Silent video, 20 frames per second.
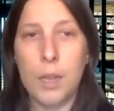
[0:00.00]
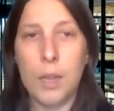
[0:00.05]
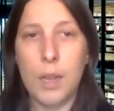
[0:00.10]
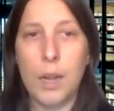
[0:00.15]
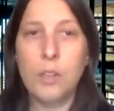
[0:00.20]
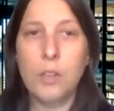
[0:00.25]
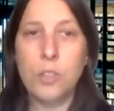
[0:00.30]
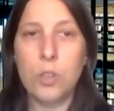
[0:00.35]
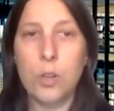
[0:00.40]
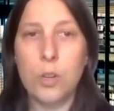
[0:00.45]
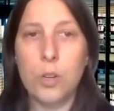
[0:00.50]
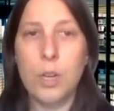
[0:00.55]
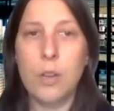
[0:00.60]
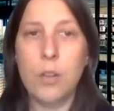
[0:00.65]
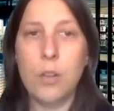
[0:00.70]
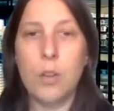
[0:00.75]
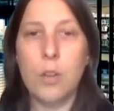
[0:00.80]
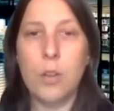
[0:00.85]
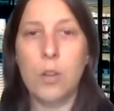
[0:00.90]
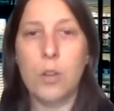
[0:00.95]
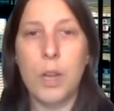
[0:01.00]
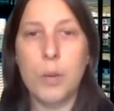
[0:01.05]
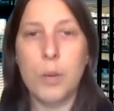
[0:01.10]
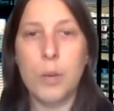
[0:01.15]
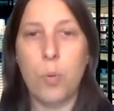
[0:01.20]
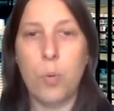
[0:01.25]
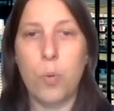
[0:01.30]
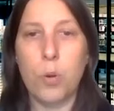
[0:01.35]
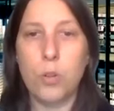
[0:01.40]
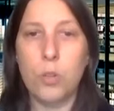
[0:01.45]
Getting started in the
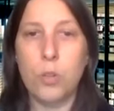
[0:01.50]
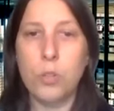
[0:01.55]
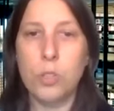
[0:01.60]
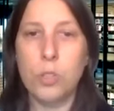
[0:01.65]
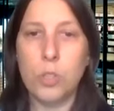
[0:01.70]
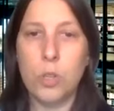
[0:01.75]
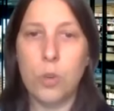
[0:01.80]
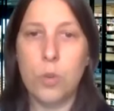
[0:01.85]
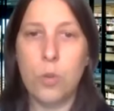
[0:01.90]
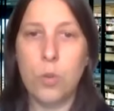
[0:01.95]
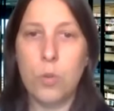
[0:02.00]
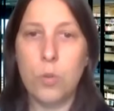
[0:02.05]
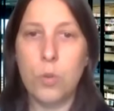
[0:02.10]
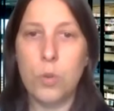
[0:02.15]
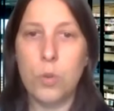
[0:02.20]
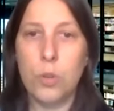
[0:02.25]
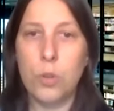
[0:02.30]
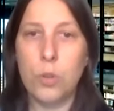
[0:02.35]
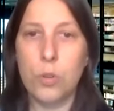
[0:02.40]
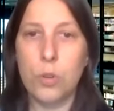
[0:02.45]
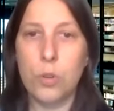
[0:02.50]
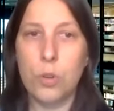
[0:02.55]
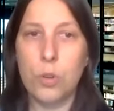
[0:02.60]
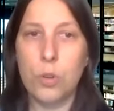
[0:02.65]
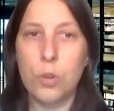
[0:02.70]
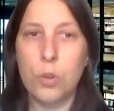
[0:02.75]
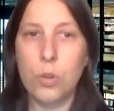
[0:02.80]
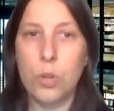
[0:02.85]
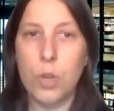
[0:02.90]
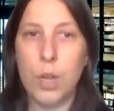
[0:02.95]
online portal. So
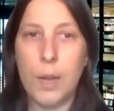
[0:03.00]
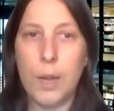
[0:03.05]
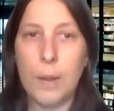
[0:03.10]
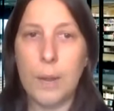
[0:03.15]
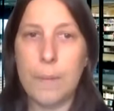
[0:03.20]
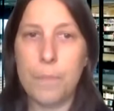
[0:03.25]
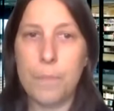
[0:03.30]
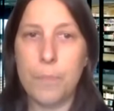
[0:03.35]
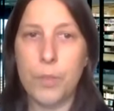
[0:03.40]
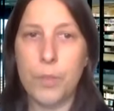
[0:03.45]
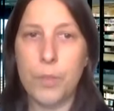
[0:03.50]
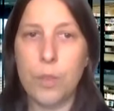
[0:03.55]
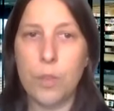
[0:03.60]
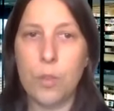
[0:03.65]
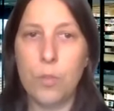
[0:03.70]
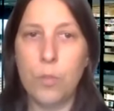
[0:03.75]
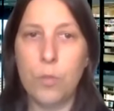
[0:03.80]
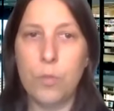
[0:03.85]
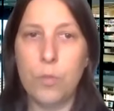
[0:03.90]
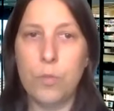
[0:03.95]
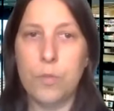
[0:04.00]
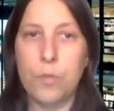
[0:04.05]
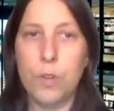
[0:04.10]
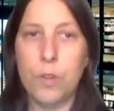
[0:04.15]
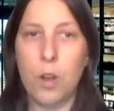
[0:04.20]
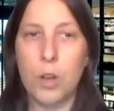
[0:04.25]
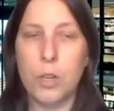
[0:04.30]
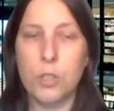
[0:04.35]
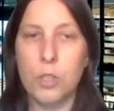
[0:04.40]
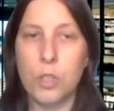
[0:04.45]
you've gotten
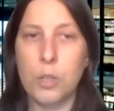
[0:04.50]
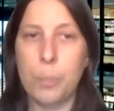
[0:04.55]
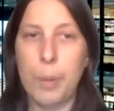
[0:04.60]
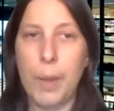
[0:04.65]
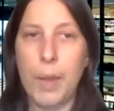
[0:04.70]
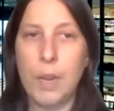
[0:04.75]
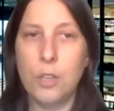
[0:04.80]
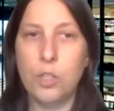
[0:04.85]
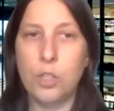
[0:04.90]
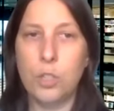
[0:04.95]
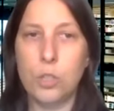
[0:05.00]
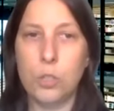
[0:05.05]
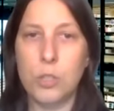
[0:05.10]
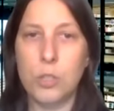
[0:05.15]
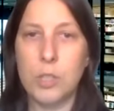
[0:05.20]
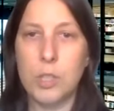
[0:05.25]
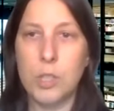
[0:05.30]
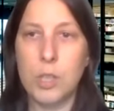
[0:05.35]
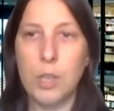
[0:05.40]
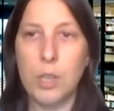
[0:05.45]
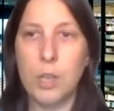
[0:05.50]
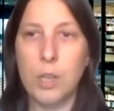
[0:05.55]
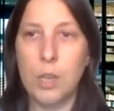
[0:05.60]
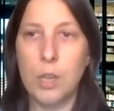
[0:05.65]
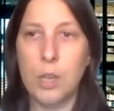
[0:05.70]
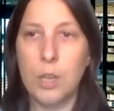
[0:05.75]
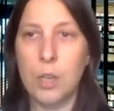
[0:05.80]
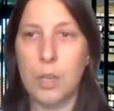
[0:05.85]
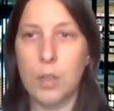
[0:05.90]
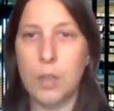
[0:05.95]
to the page, you'll
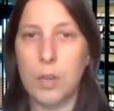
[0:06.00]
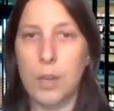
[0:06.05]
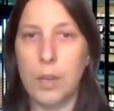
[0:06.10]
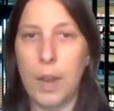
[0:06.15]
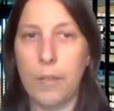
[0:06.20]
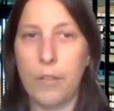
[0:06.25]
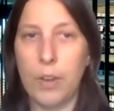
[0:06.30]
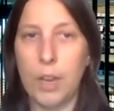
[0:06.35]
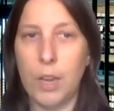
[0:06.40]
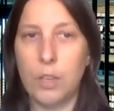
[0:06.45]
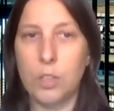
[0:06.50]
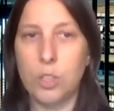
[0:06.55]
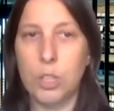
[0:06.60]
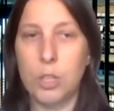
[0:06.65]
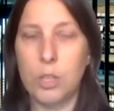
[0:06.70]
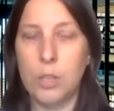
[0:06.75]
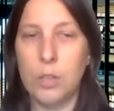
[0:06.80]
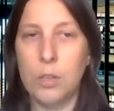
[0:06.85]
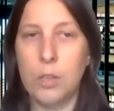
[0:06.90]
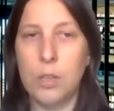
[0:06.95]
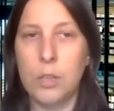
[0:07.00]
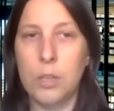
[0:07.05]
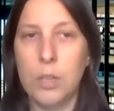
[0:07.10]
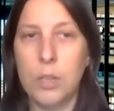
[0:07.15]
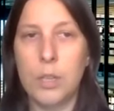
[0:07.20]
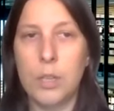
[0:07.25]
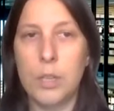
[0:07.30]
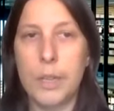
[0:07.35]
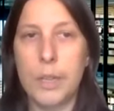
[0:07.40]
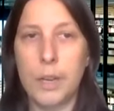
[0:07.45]
see the navigation
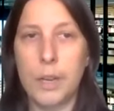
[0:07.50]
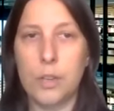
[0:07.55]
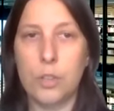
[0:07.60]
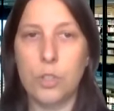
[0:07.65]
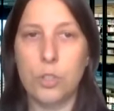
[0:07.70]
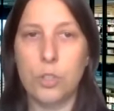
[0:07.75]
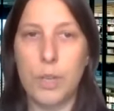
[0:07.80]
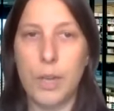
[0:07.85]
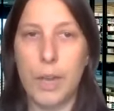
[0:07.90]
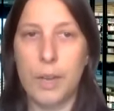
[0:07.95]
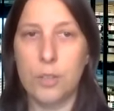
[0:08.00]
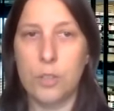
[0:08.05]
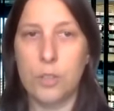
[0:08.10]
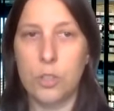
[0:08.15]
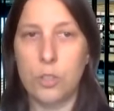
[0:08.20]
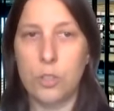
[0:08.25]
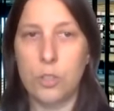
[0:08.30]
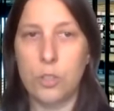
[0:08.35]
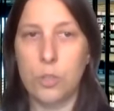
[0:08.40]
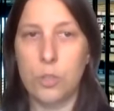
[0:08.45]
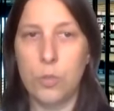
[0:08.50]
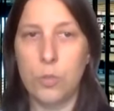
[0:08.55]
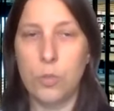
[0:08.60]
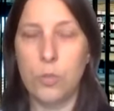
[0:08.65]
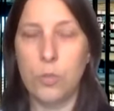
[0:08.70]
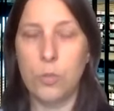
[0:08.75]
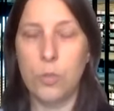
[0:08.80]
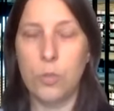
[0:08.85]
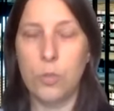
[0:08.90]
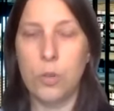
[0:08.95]
link to get
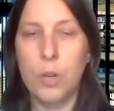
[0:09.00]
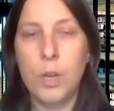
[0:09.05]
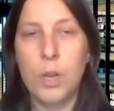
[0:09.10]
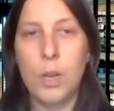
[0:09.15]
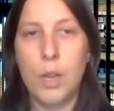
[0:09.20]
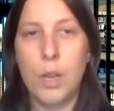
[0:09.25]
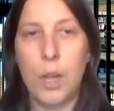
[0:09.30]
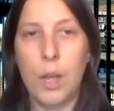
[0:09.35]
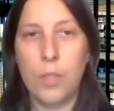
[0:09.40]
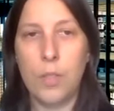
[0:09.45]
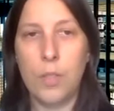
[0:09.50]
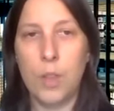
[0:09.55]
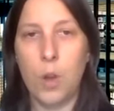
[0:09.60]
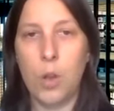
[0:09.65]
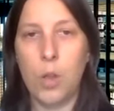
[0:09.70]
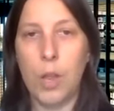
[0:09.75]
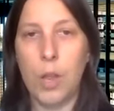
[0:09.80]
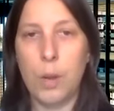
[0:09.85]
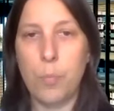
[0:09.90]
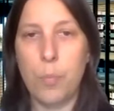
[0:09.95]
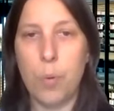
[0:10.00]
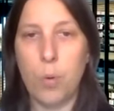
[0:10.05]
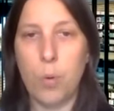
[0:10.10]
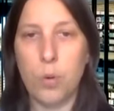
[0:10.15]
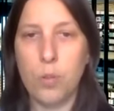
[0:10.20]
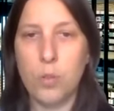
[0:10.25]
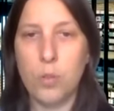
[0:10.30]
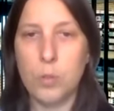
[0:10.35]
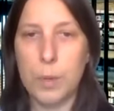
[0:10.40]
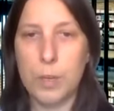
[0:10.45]
to the online
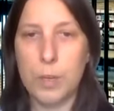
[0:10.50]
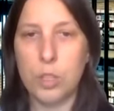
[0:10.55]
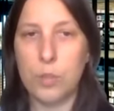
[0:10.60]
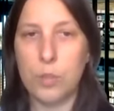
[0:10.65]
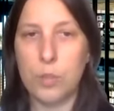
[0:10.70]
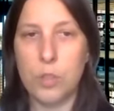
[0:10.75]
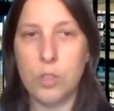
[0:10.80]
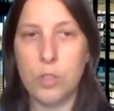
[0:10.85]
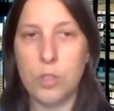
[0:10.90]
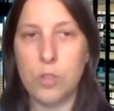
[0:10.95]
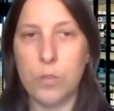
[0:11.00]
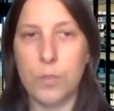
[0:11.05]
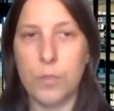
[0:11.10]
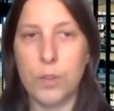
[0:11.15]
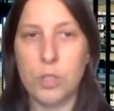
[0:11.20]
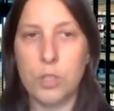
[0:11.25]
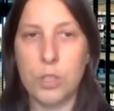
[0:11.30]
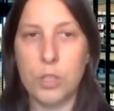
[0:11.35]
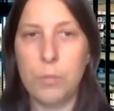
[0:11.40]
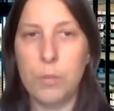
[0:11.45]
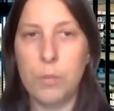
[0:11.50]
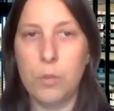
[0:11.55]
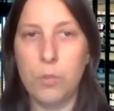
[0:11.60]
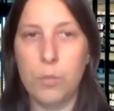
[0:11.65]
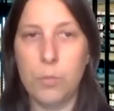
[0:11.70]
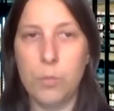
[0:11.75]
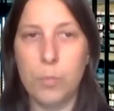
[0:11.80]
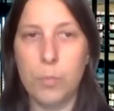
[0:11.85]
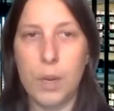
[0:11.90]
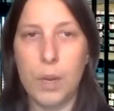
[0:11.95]
portal, especially if this is your first time.
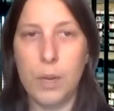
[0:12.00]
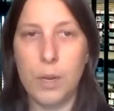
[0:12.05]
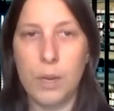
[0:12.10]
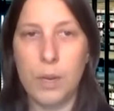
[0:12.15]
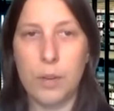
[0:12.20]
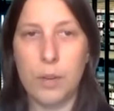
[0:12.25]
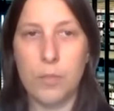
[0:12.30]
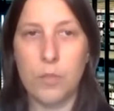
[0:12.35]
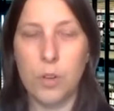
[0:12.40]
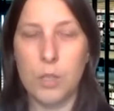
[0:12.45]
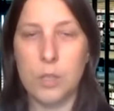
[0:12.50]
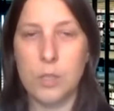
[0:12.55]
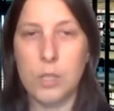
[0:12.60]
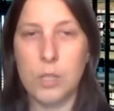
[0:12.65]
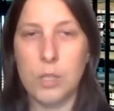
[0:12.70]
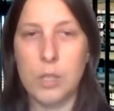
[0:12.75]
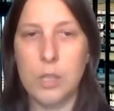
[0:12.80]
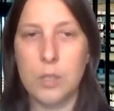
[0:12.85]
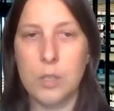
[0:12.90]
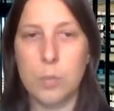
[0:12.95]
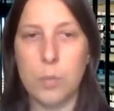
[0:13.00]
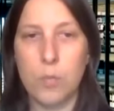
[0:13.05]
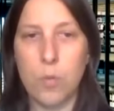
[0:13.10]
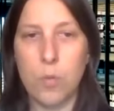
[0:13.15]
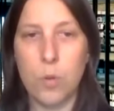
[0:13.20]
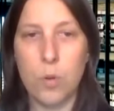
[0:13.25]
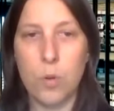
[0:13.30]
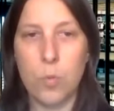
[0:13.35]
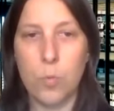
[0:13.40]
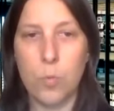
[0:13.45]
You may have not seen this
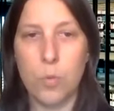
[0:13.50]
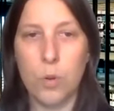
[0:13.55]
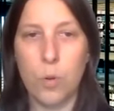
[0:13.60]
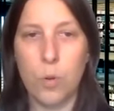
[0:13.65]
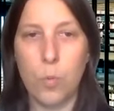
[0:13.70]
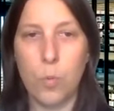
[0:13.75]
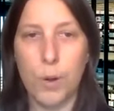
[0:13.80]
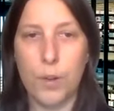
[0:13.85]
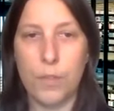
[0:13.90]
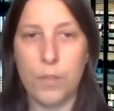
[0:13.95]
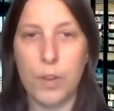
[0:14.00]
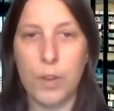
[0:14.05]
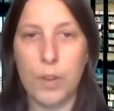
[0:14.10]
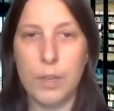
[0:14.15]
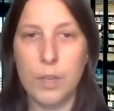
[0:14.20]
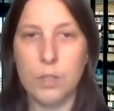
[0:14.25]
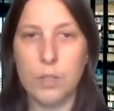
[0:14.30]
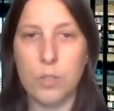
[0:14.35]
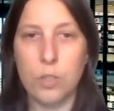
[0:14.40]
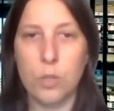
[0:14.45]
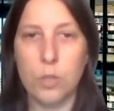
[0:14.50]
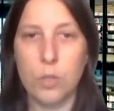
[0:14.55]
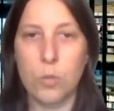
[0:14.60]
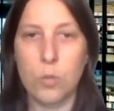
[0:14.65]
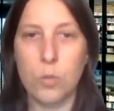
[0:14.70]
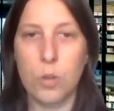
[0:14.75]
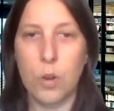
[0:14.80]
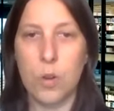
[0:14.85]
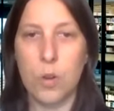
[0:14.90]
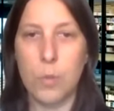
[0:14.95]
before or know where to find it, so
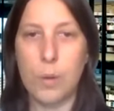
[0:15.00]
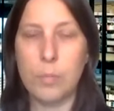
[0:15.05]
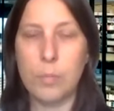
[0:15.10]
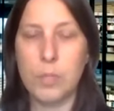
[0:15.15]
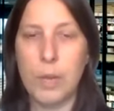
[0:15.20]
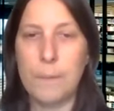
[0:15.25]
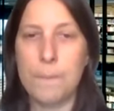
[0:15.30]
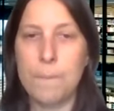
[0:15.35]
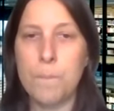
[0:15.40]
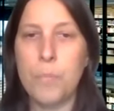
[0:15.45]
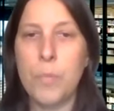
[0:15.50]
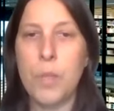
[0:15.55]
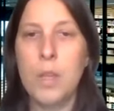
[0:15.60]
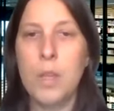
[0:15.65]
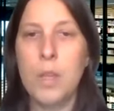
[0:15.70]
look on our website.